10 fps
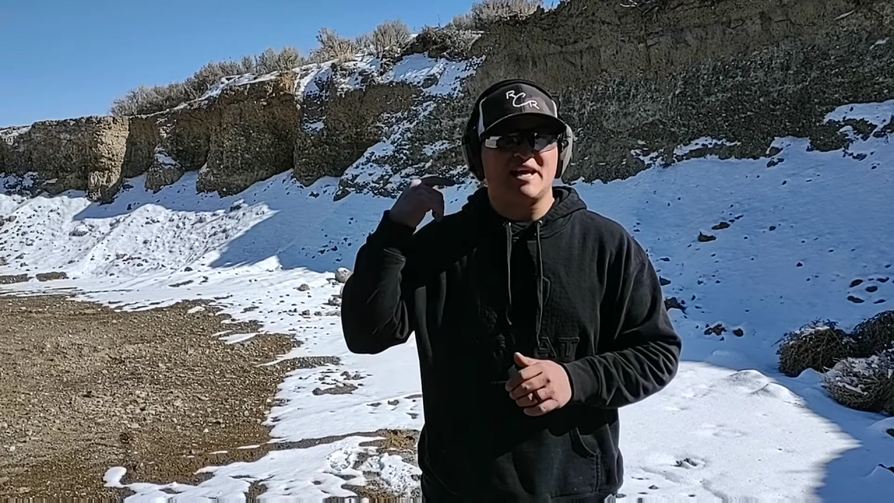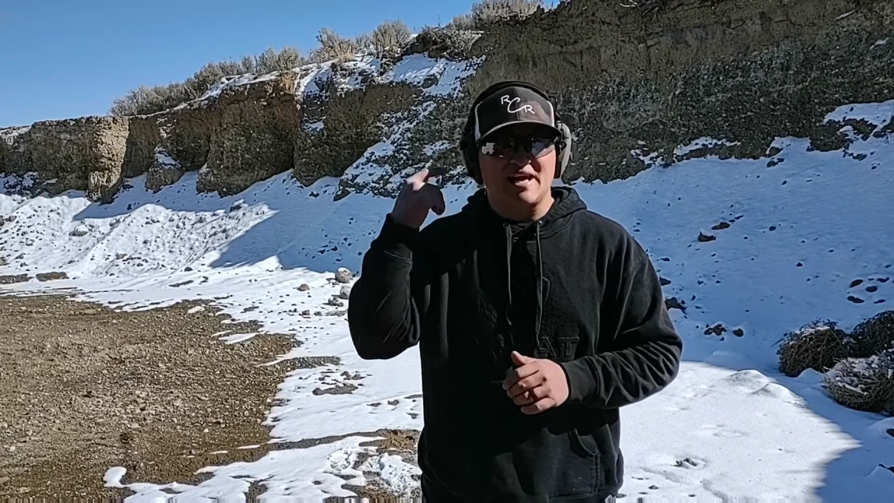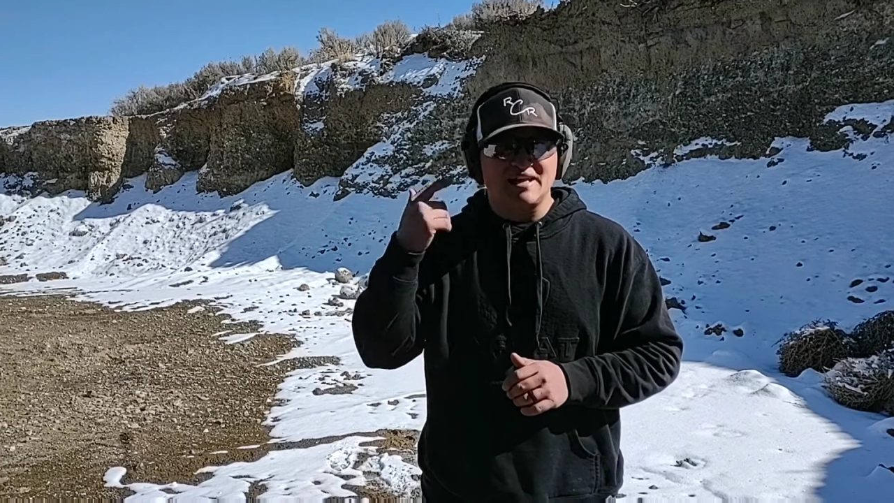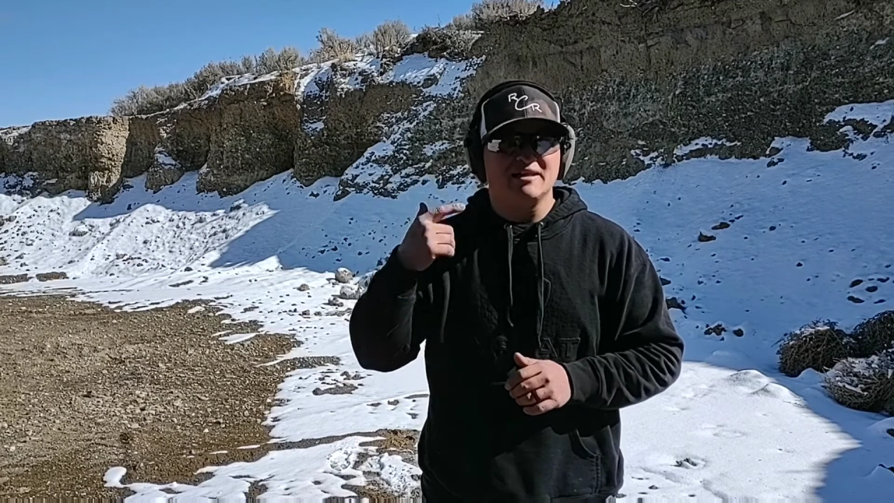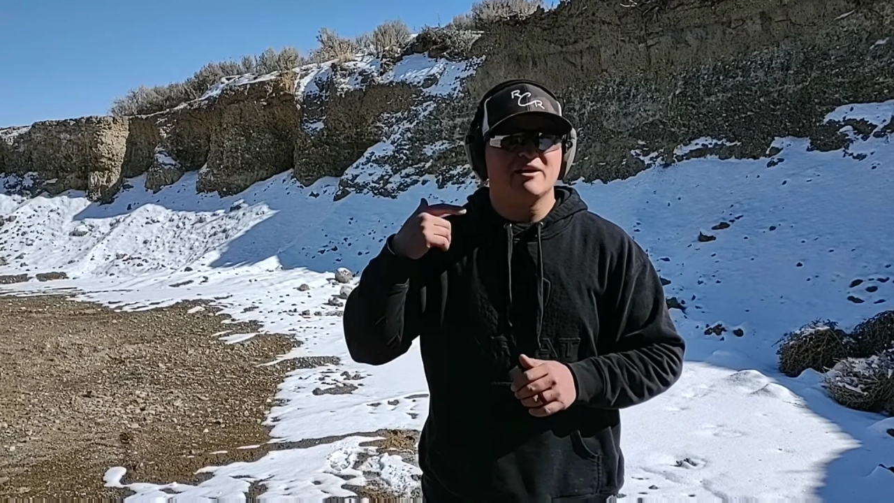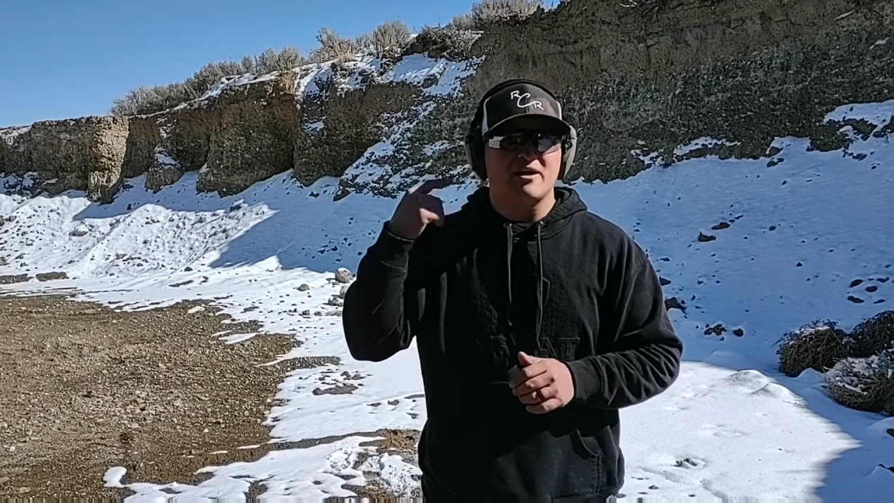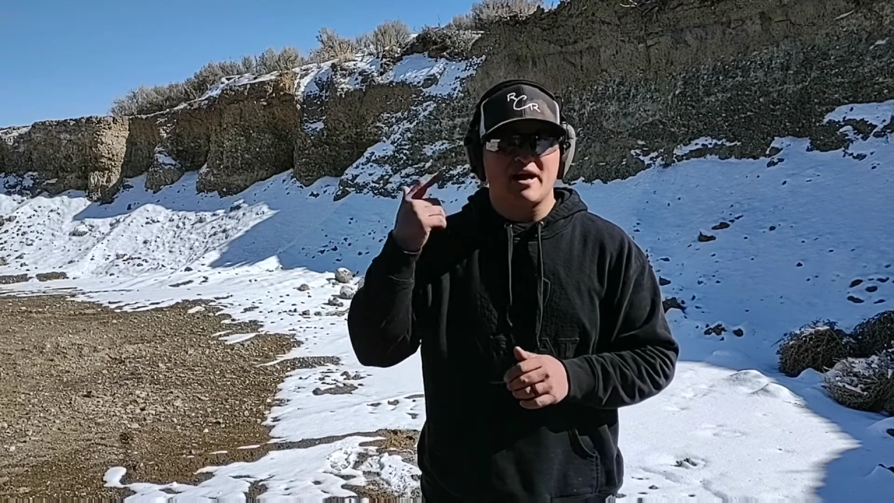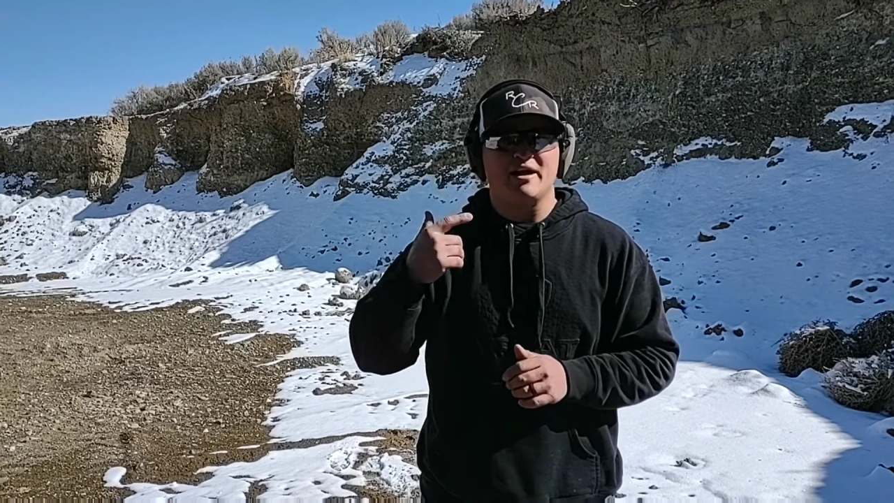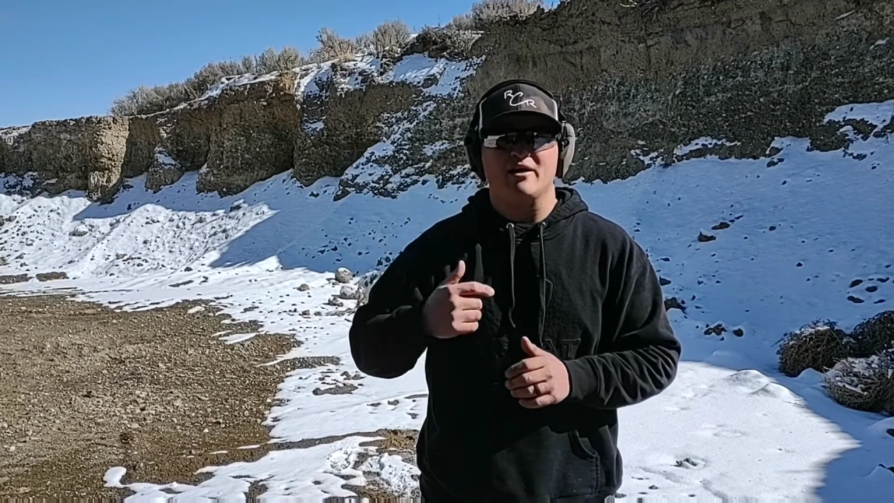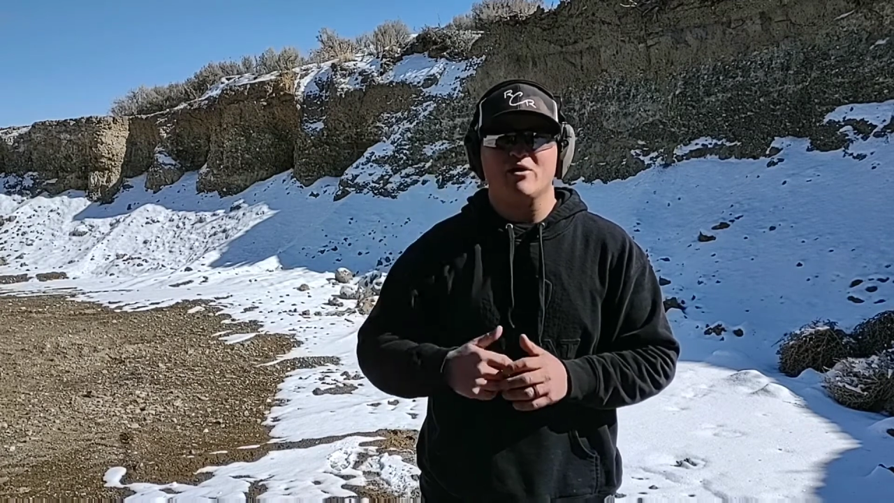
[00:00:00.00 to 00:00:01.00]
in their
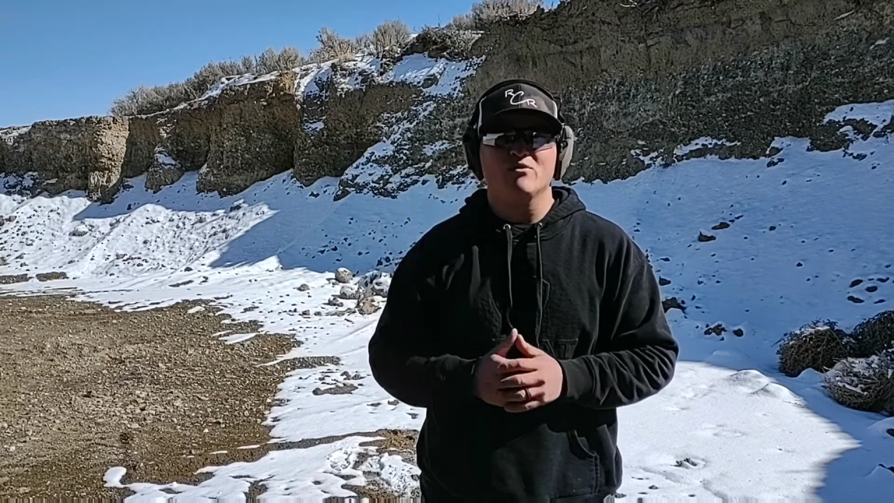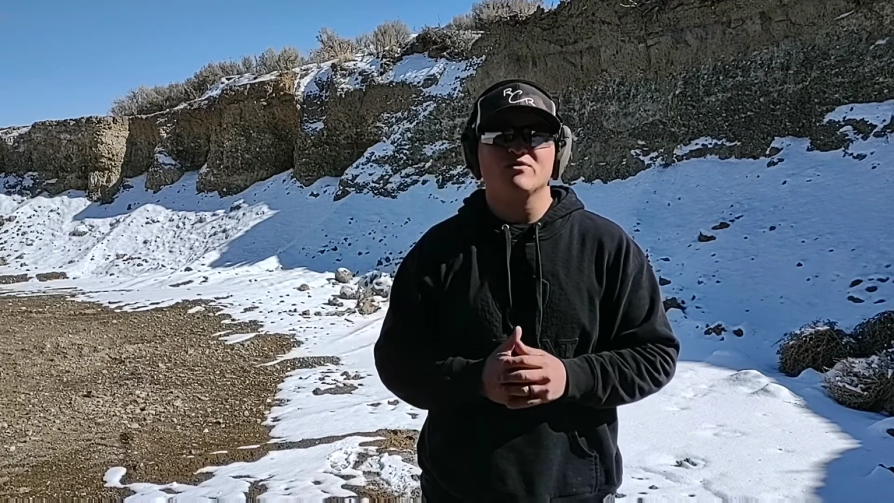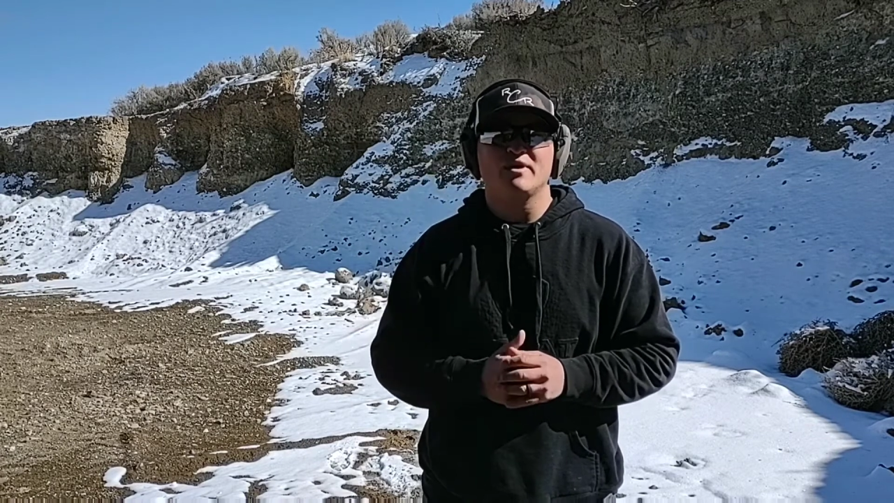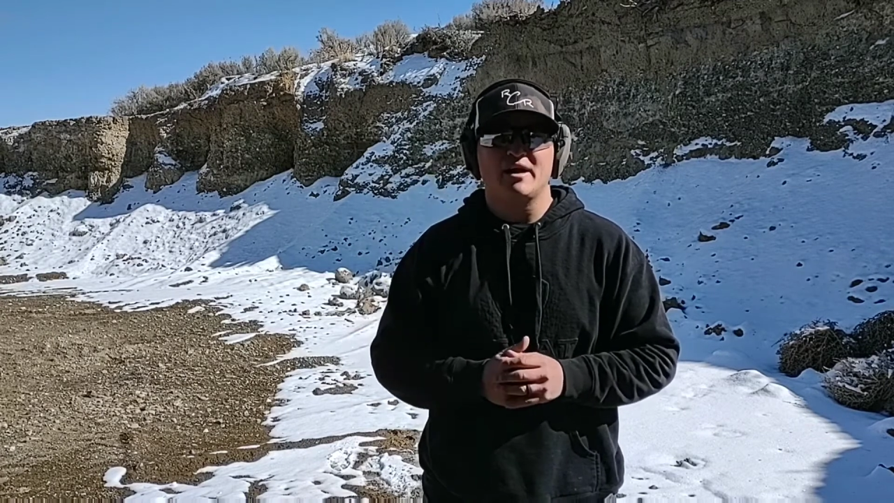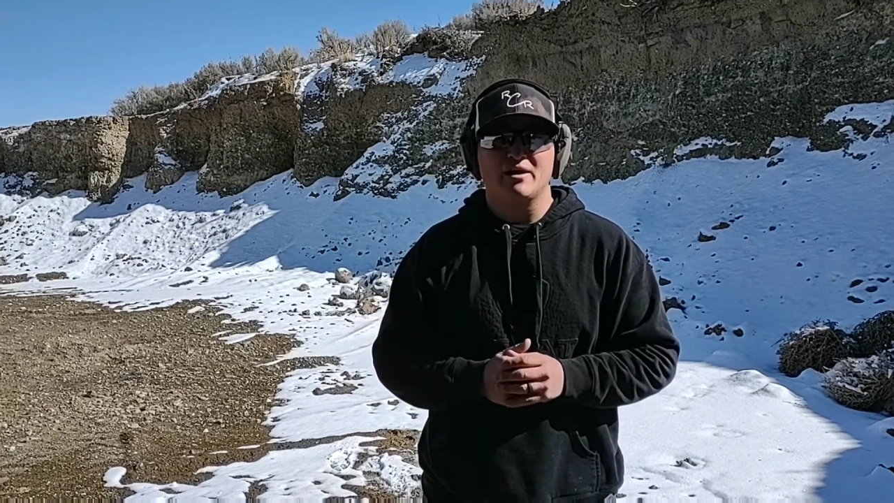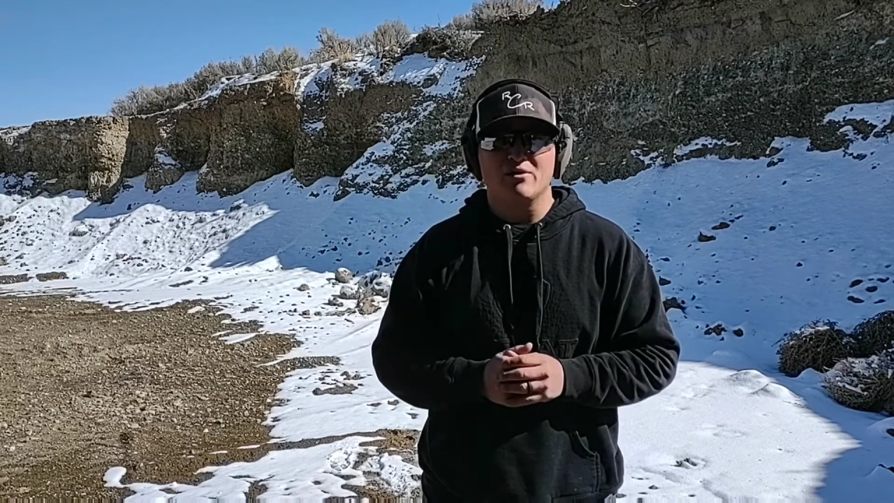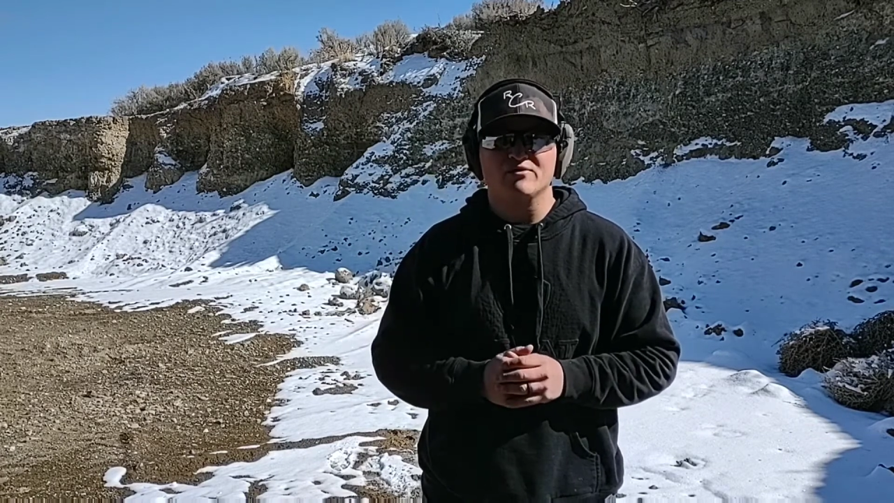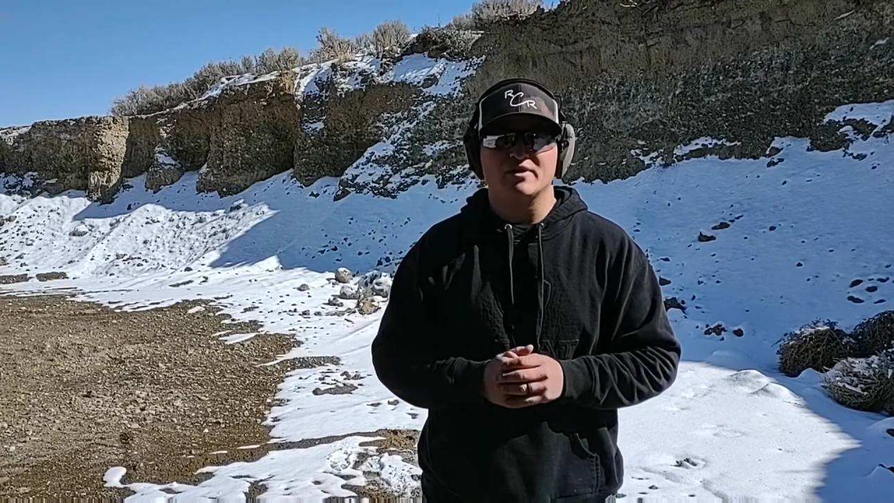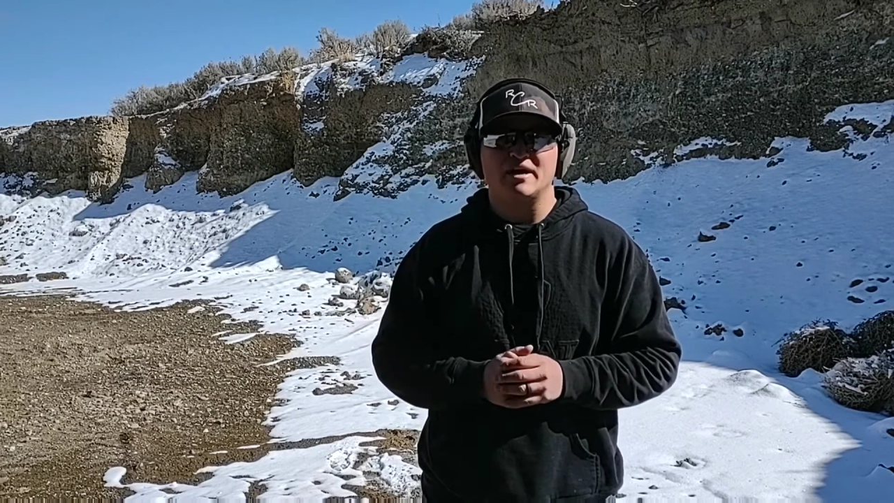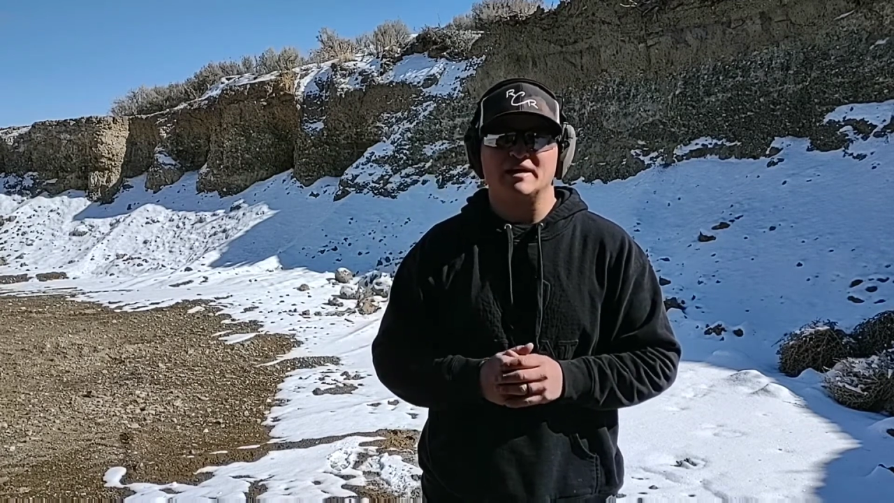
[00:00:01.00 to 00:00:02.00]
head over and
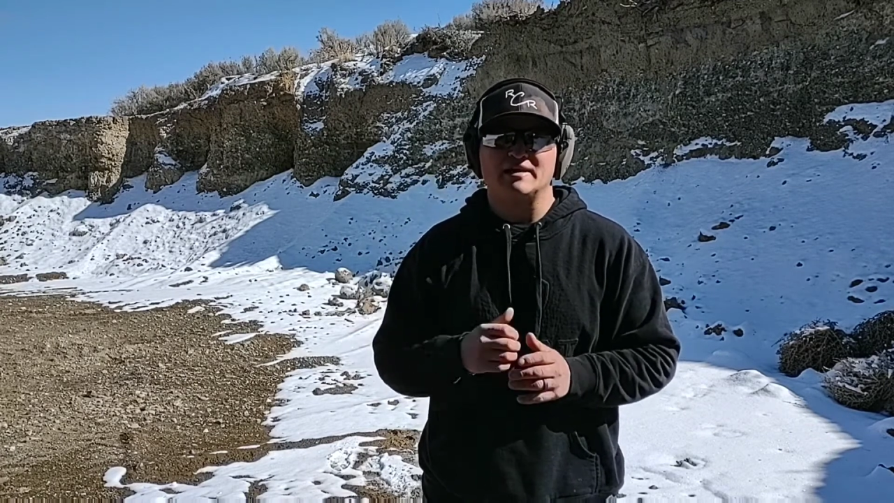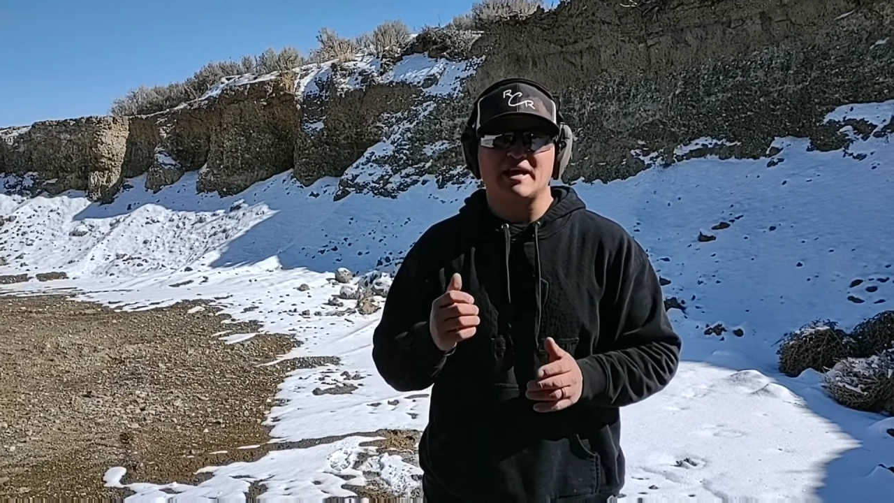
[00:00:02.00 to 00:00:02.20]
over again.